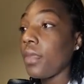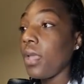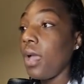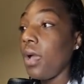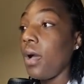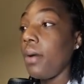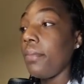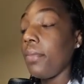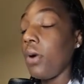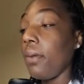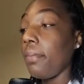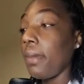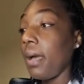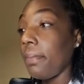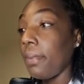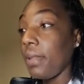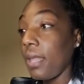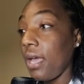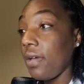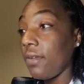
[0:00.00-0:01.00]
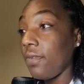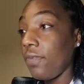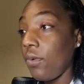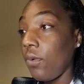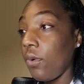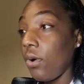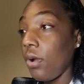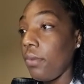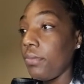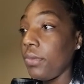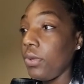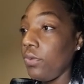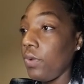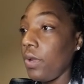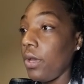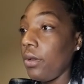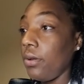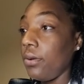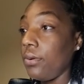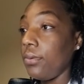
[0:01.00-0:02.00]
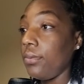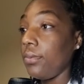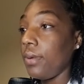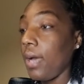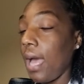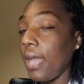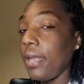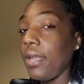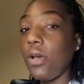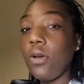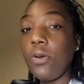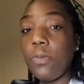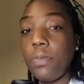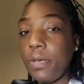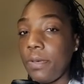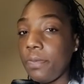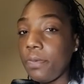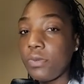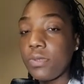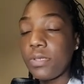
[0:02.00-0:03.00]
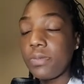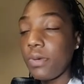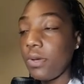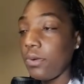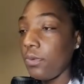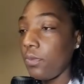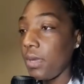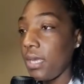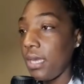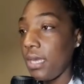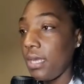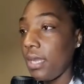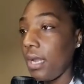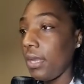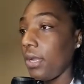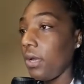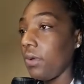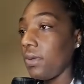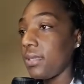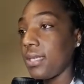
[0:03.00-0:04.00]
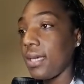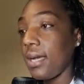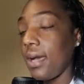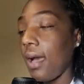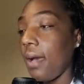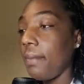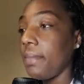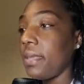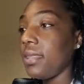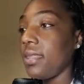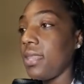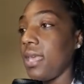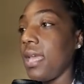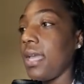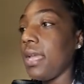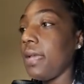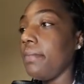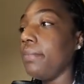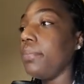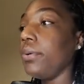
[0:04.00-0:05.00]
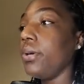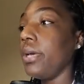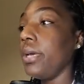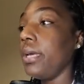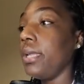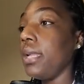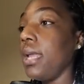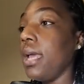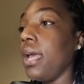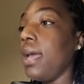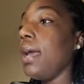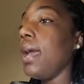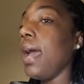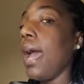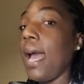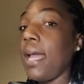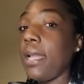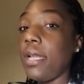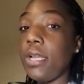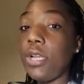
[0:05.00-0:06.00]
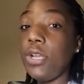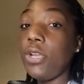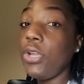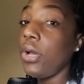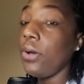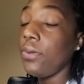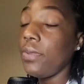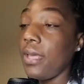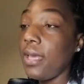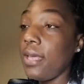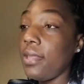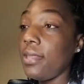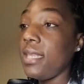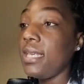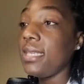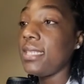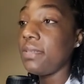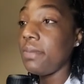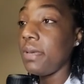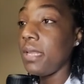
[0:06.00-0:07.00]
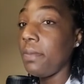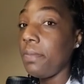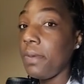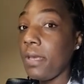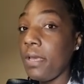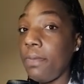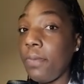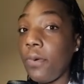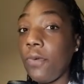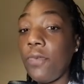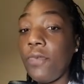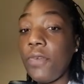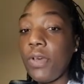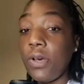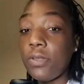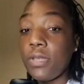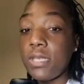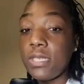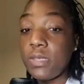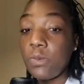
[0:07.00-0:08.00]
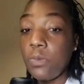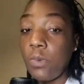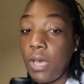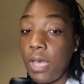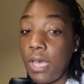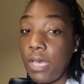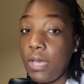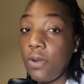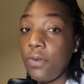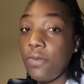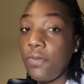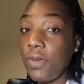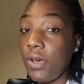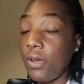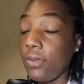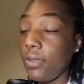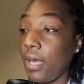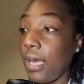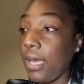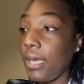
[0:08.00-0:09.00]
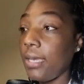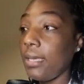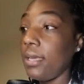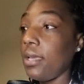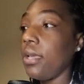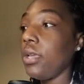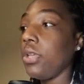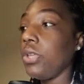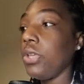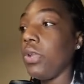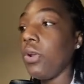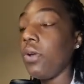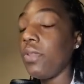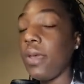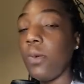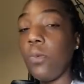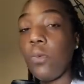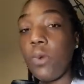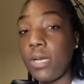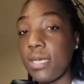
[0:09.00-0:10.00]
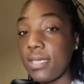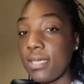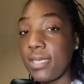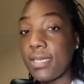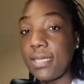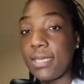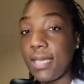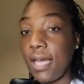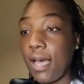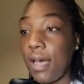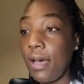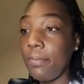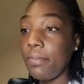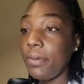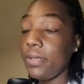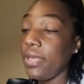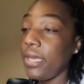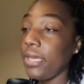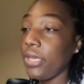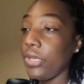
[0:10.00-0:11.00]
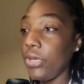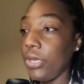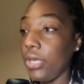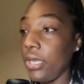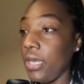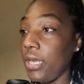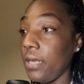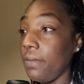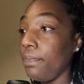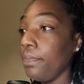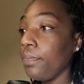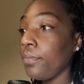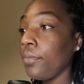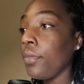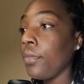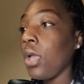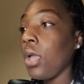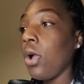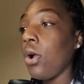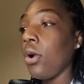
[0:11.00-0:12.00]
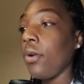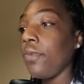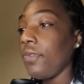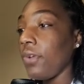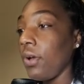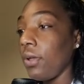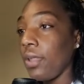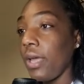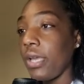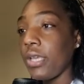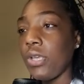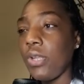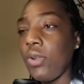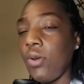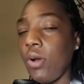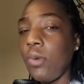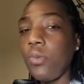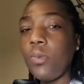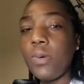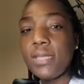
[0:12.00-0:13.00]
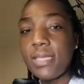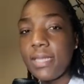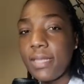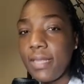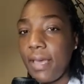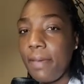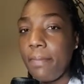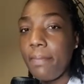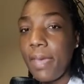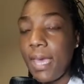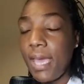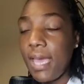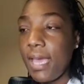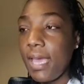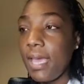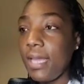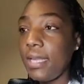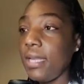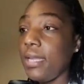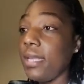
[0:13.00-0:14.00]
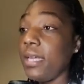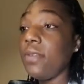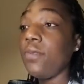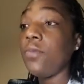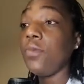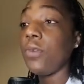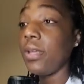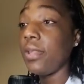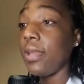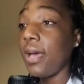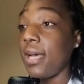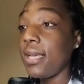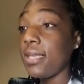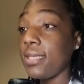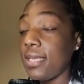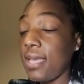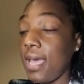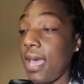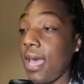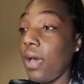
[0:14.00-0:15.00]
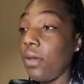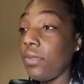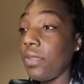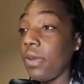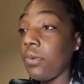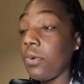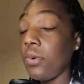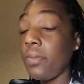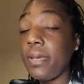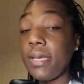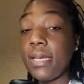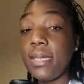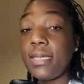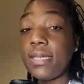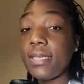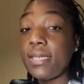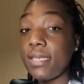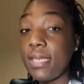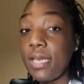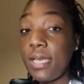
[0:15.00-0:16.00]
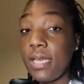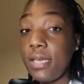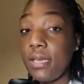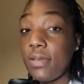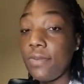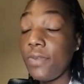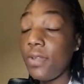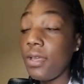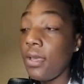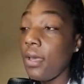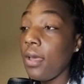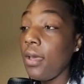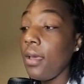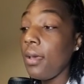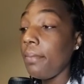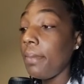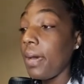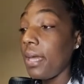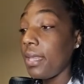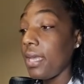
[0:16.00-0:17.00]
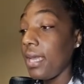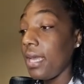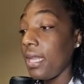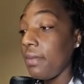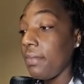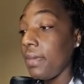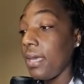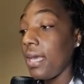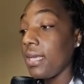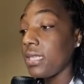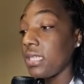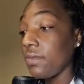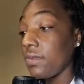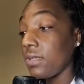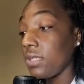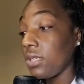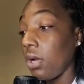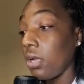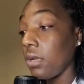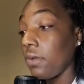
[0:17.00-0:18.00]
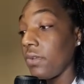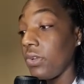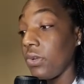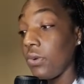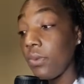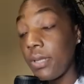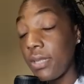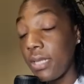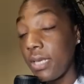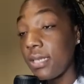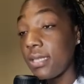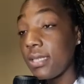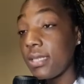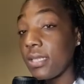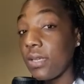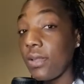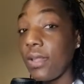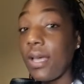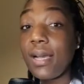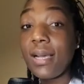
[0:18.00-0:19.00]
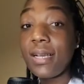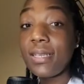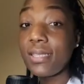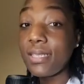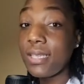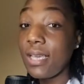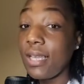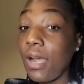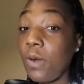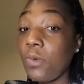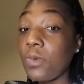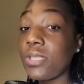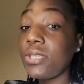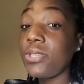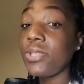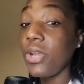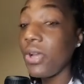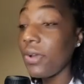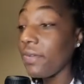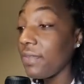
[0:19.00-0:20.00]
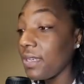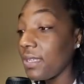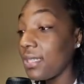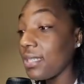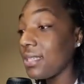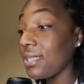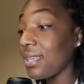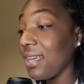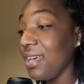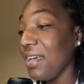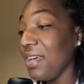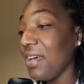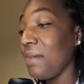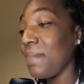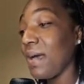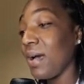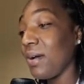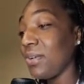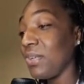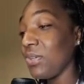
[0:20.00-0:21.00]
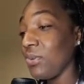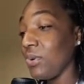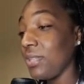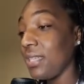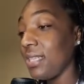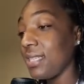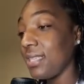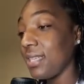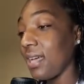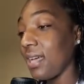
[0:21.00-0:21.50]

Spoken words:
on my platform. I know people smoke weed. I know it's a common thing, but I didn't know that this many people felt this way or felt like, they wanted to stop, but they couldn't, or felt like, it wasn't that bad and didn't realize how they were being deceived by the enemy as a result of doing this. So like I said, I was nervous about doing this